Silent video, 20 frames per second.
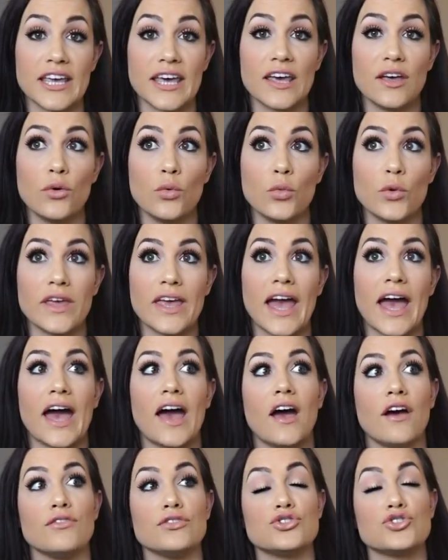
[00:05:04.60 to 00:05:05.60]
Lia. We
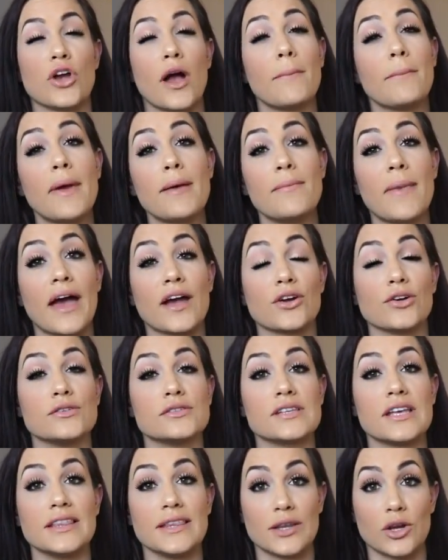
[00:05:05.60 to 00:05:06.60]
have dropped my
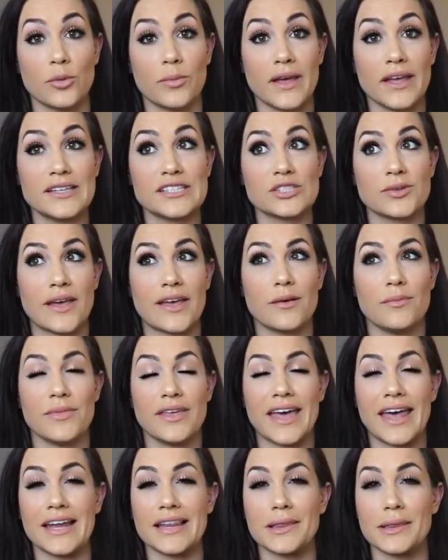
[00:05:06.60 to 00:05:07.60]
macros a little bit so I can
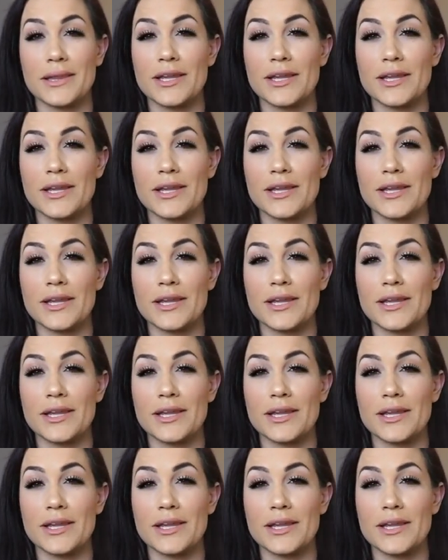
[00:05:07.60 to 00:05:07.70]
be at a